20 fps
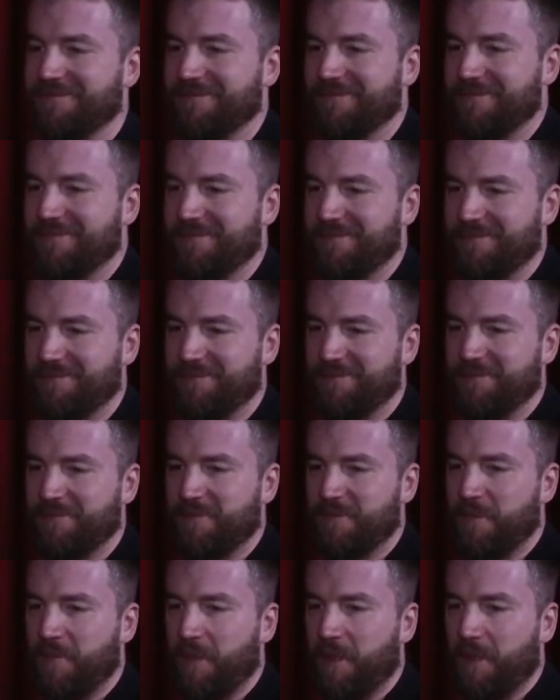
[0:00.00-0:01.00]
Yeah.
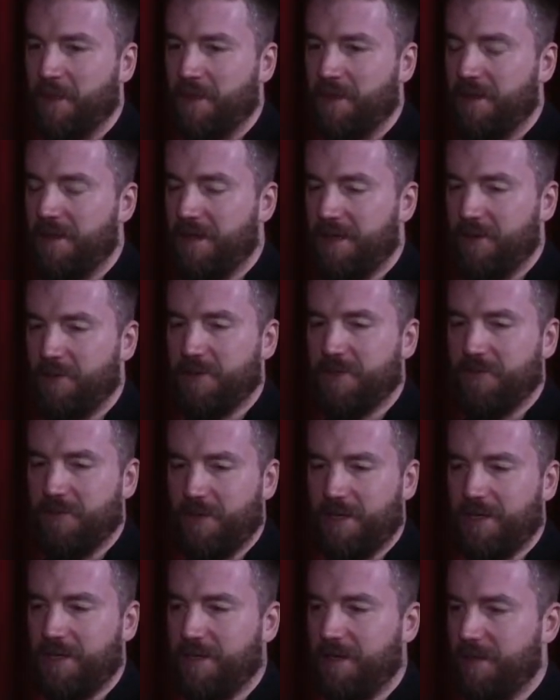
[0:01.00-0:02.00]
Yeah, he was
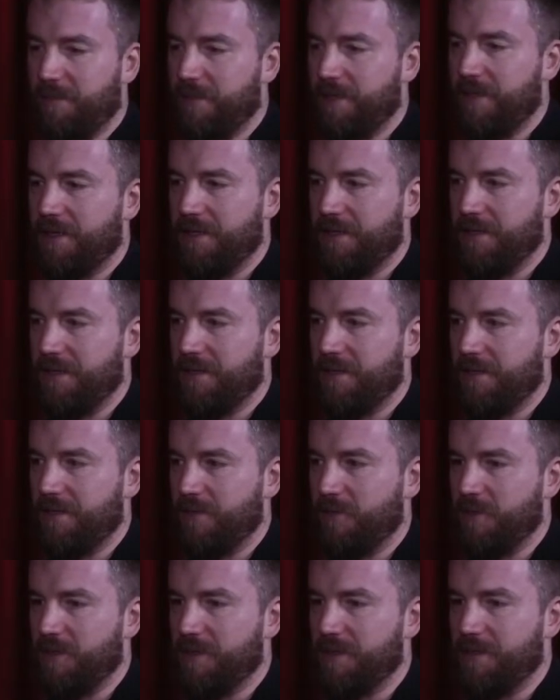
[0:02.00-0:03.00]
really, I mean,
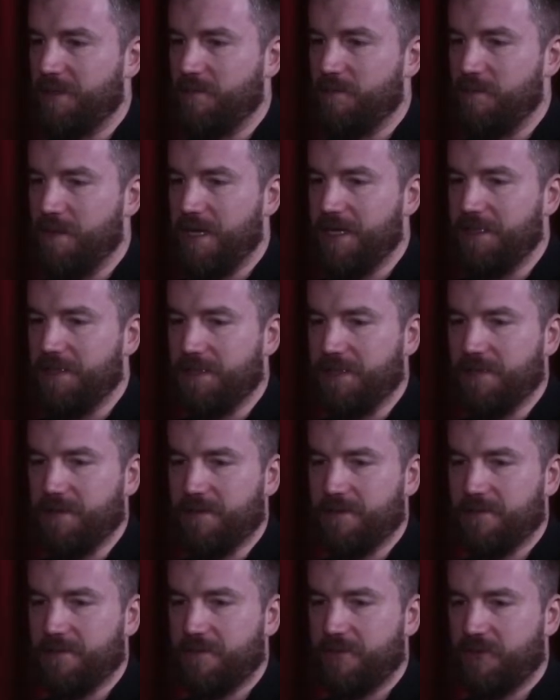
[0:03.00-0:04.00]
it was
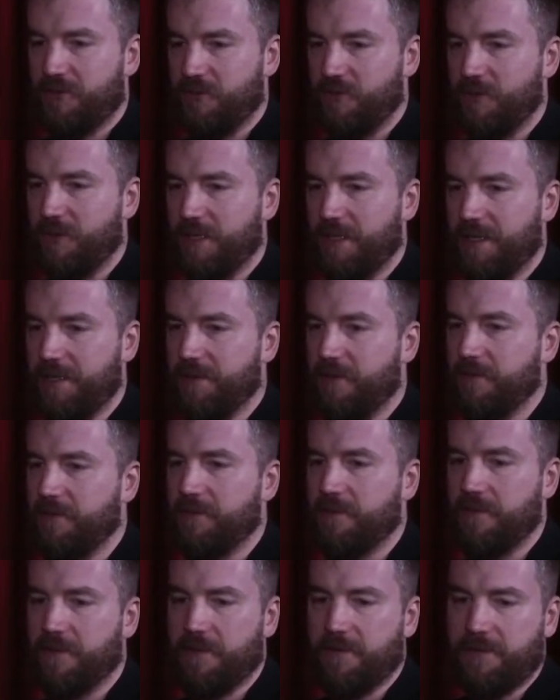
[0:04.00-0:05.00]
amazing, truly. And
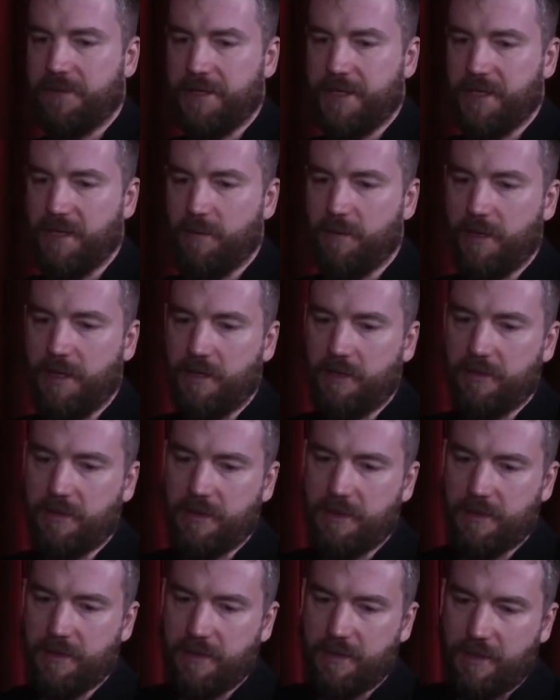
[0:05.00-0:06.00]
the thing
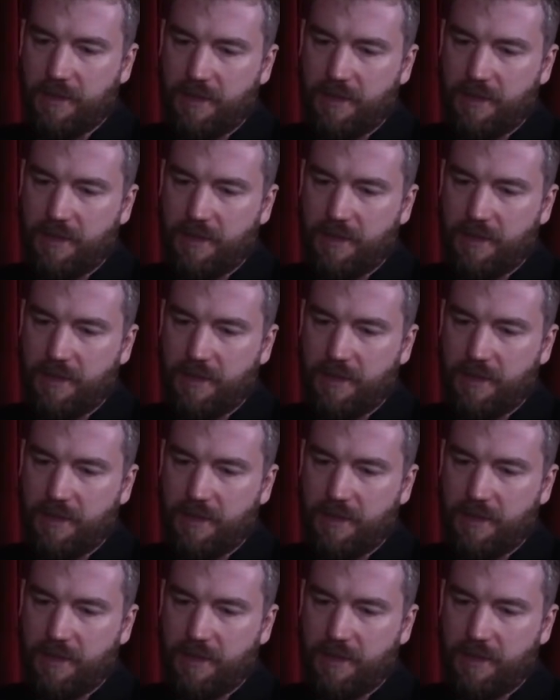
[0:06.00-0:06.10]
about